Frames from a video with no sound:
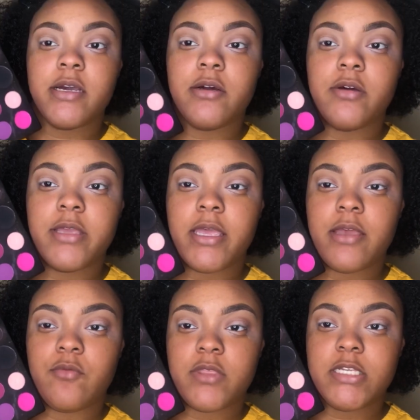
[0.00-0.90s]
going
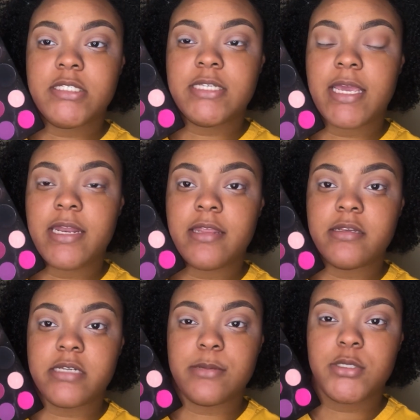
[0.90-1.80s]
in with this shade in the
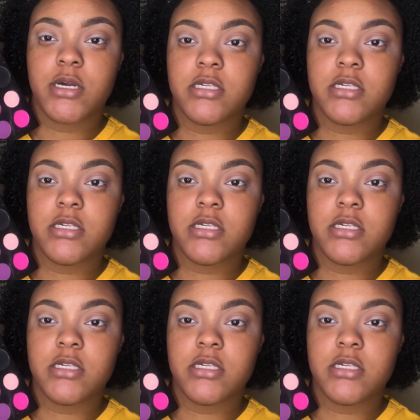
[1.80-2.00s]
James Charles